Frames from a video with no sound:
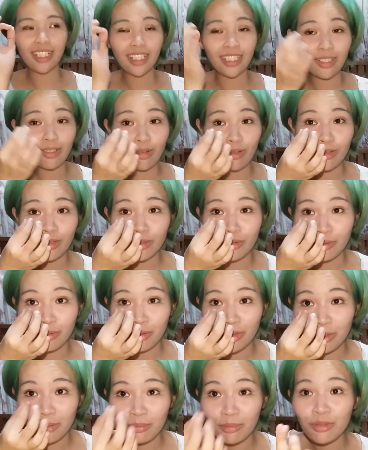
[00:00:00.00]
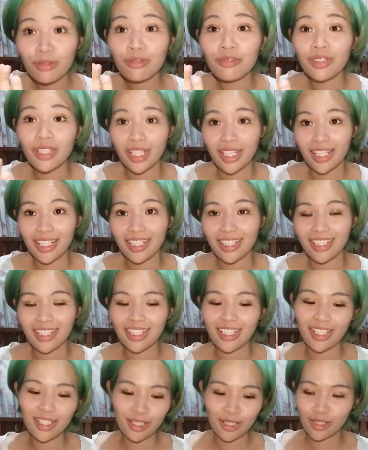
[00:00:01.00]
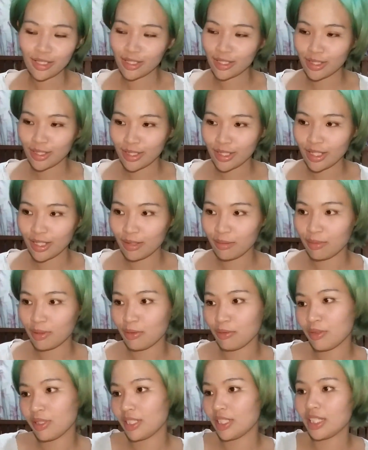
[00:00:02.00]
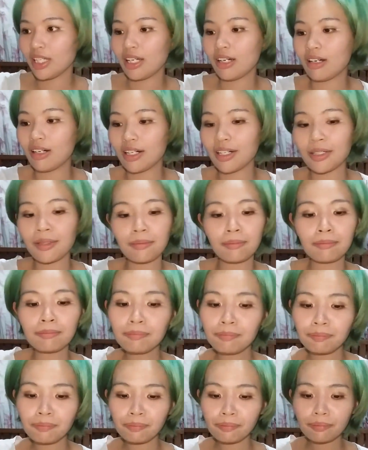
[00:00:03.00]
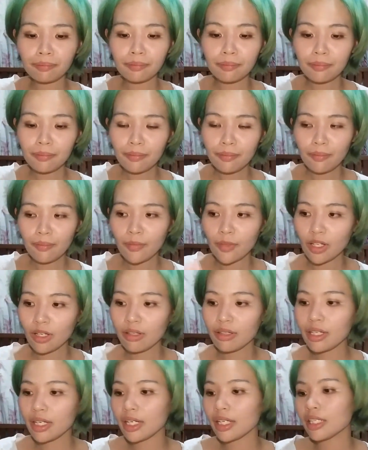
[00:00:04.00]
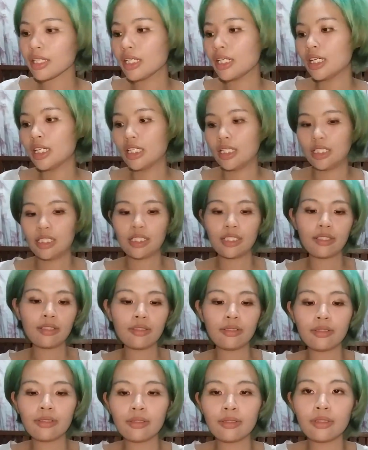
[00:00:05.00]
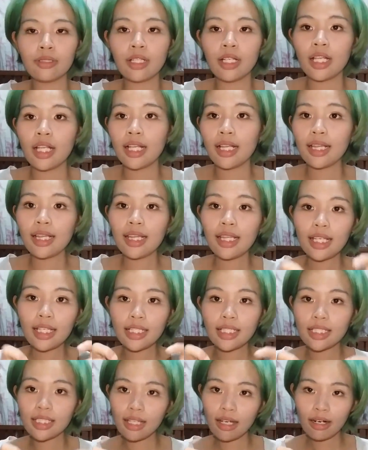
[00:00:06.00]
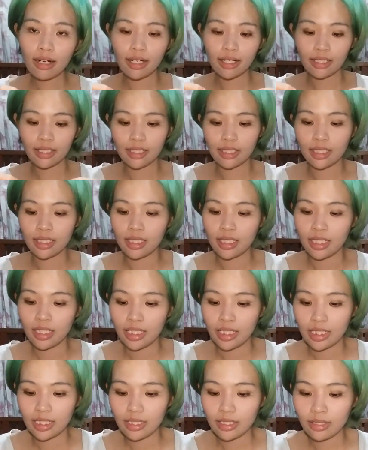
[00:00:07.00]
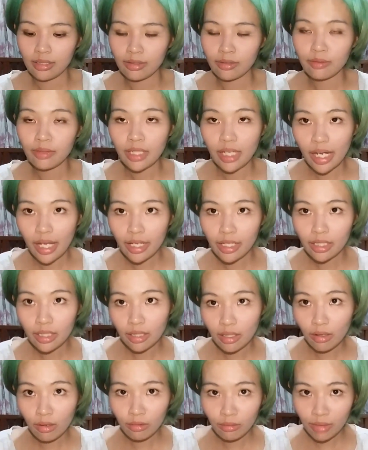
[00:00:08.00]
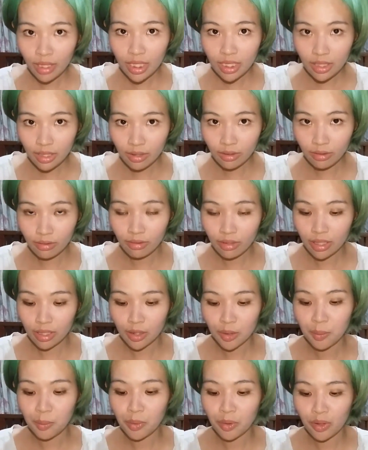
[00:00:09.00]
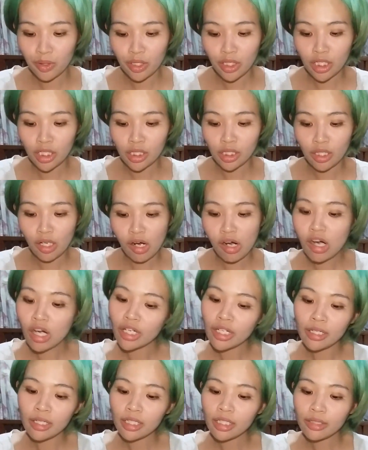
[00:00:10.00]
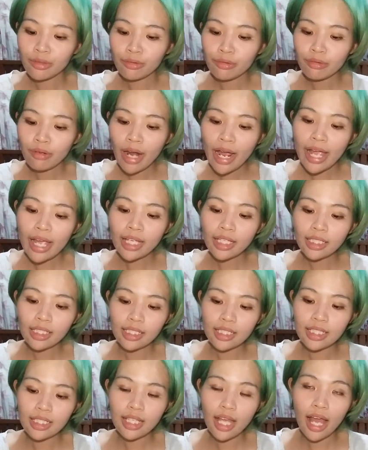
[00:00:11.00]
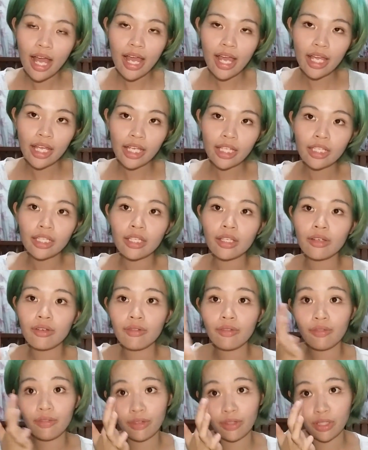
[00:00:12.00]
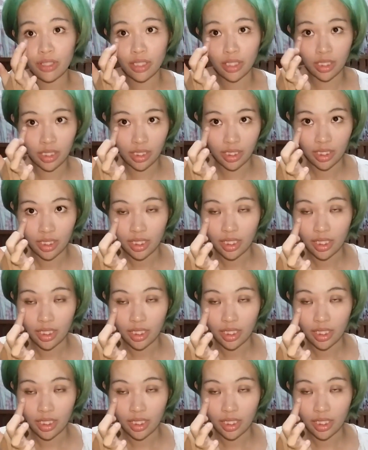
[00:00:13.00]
and also removing it is gonna be really hard. Alright, so let's start. So what I always do is put it on the right side first.